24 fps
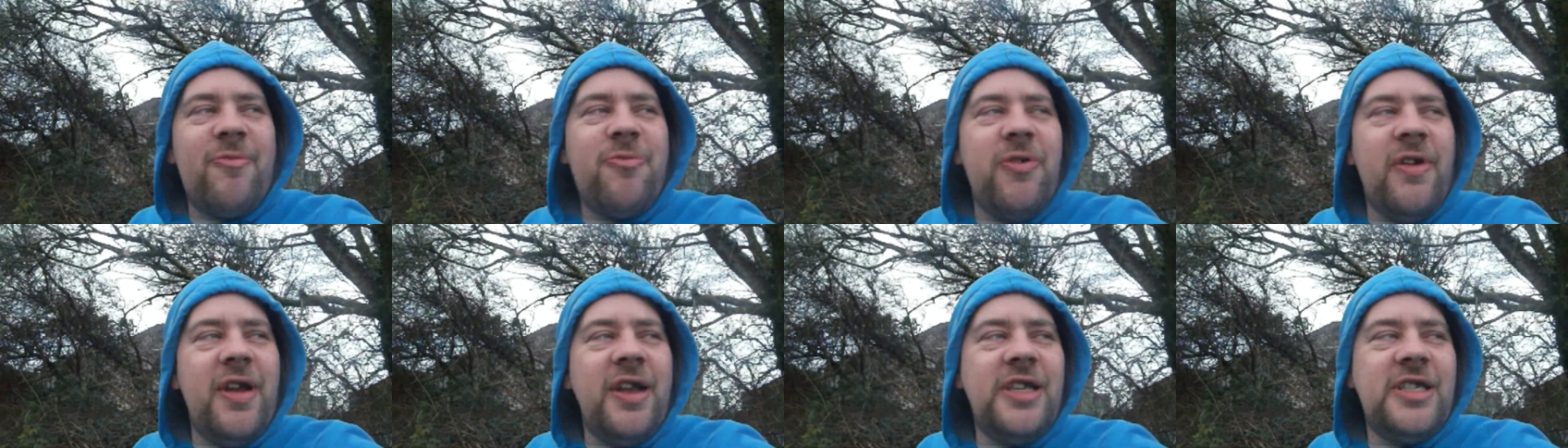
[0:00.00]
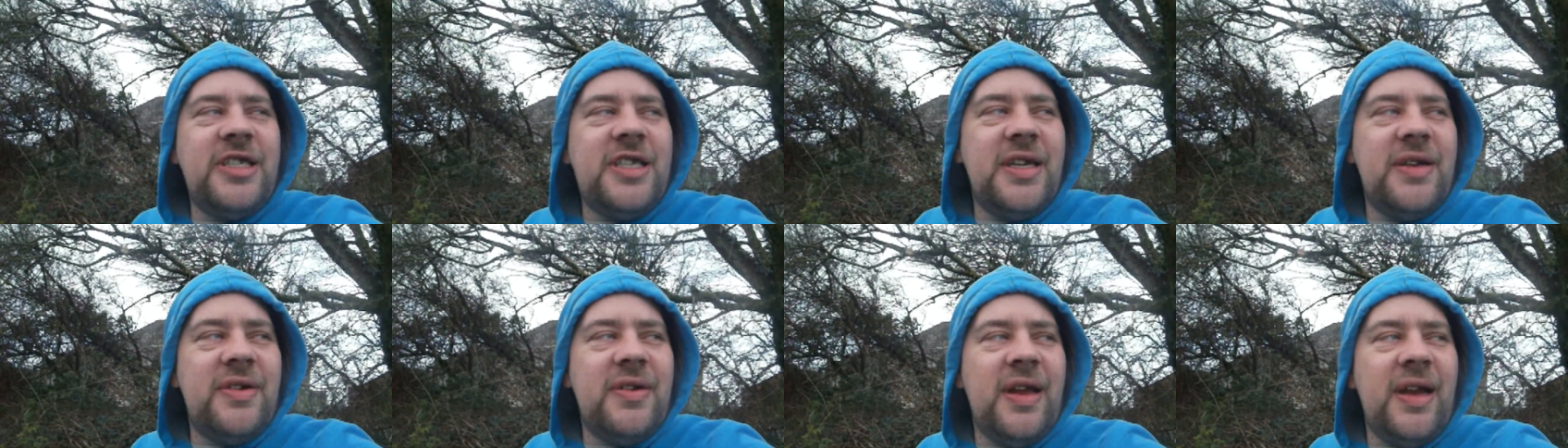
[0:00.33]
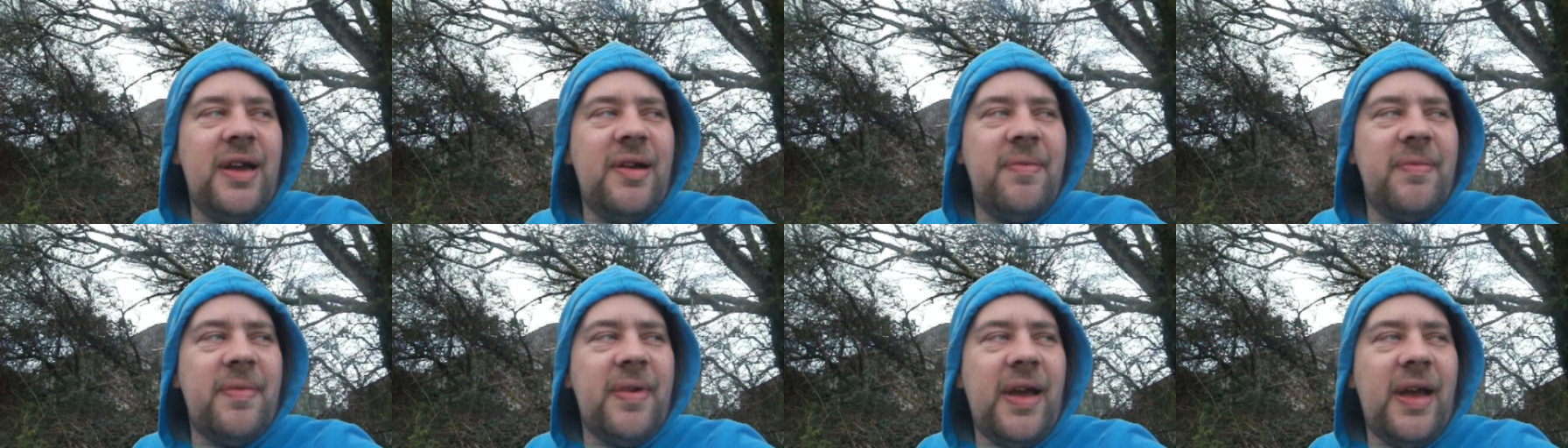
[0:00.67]
It's pretty chilled
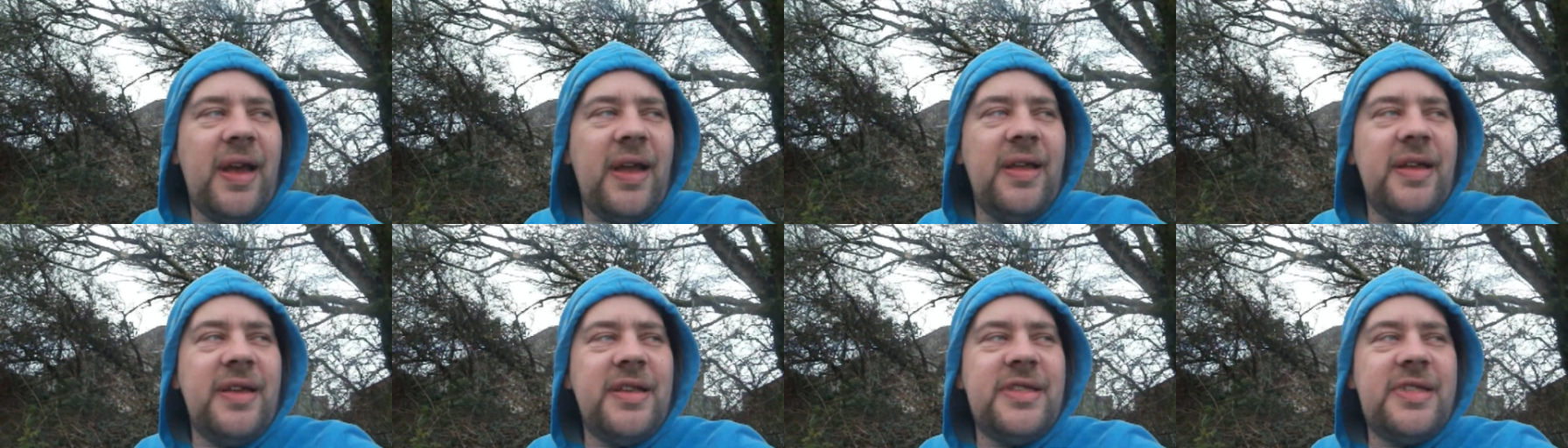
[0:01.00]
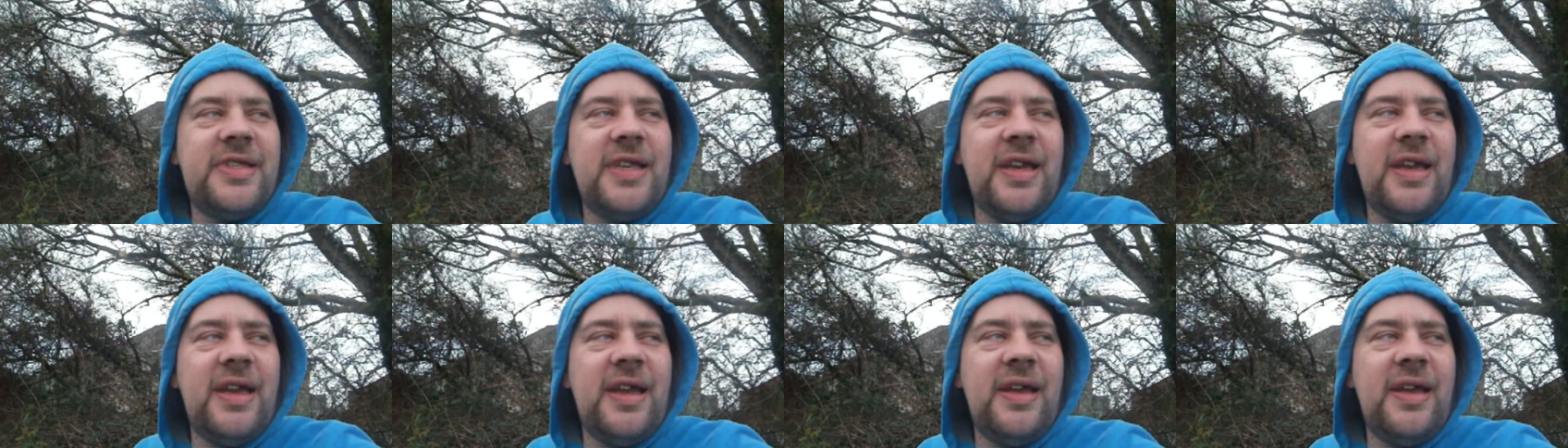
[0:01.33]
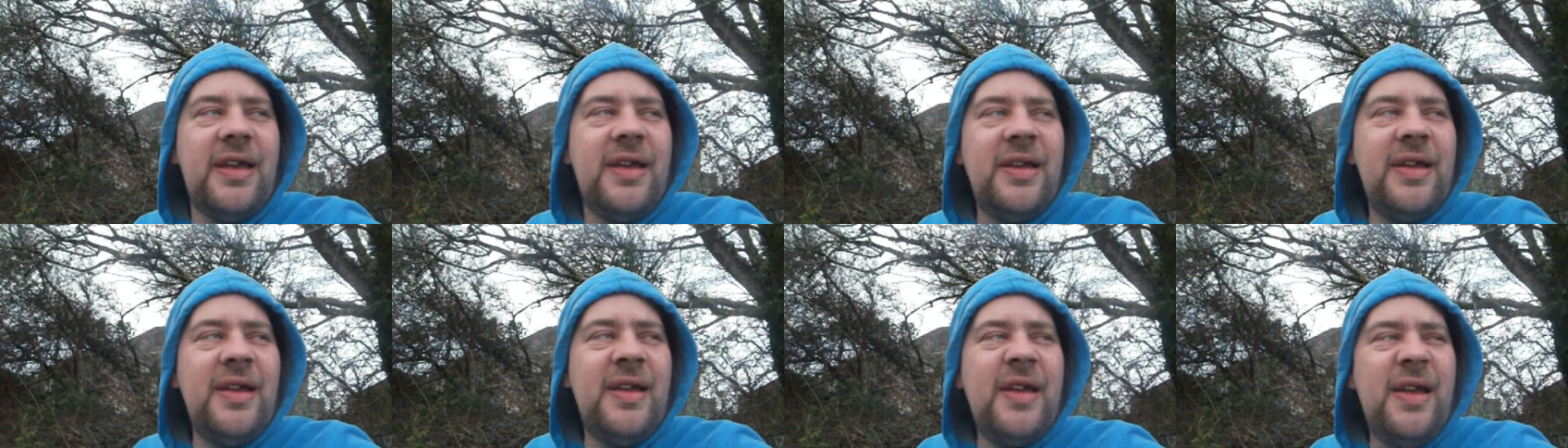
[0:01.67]
out, mate. It's uh,